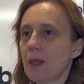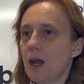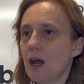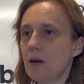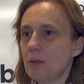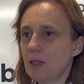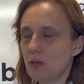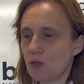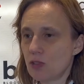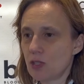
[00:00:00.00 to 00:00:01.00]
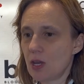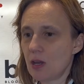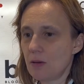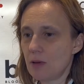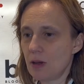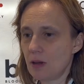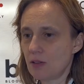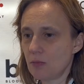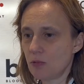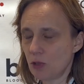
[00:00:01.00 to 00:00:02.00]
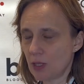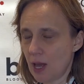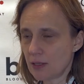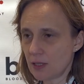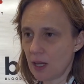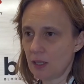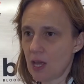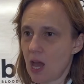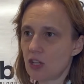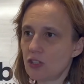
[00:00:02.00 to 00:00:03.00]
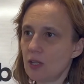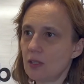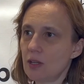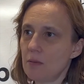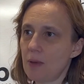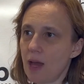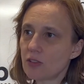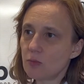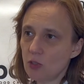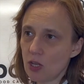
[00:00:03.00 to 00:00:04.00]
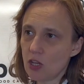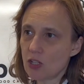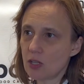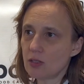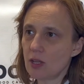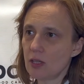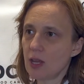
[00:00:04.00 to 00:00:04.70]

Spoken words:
But there was a report last year at ASH that there are VAX mutations in